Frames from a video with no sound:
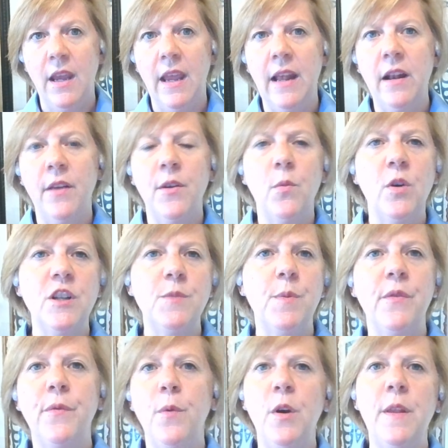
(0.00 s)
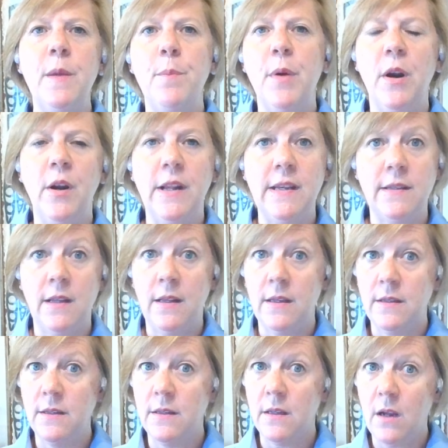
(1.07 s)
In other words, before the parties, and
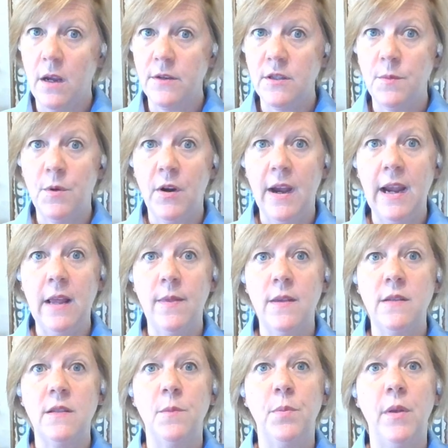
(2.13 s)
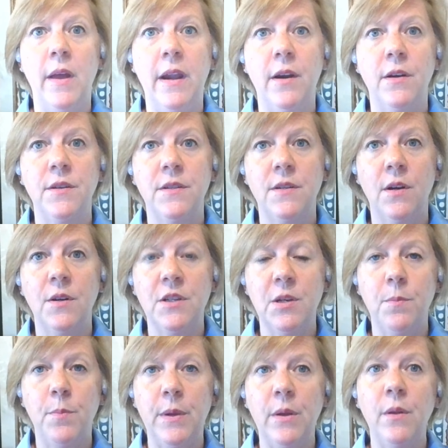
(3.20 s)
this is the customer and the supplier, start
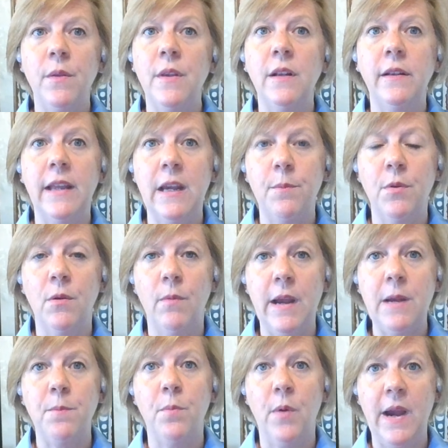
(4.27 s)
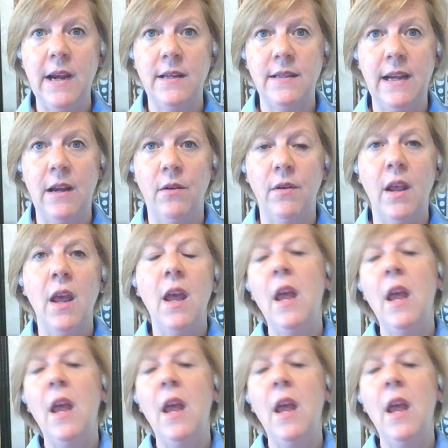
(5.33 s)
to build the labor rate breakdown